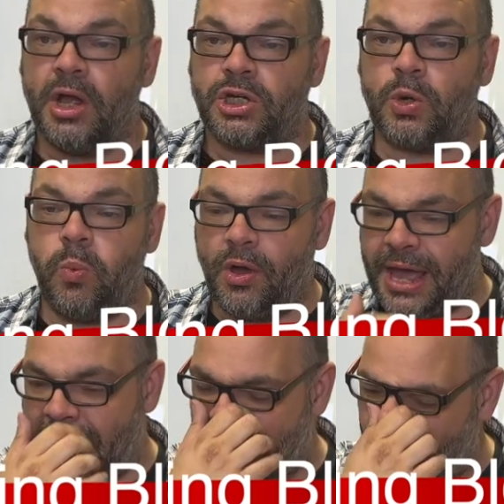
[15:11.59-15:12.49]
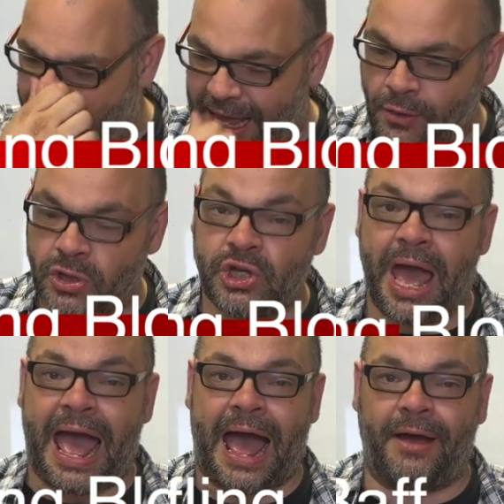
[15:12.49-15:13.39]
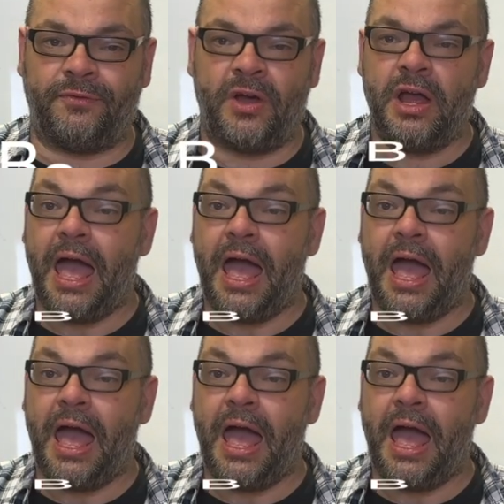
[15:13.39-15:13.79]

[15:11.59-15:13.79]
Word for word: So what you have here is you have,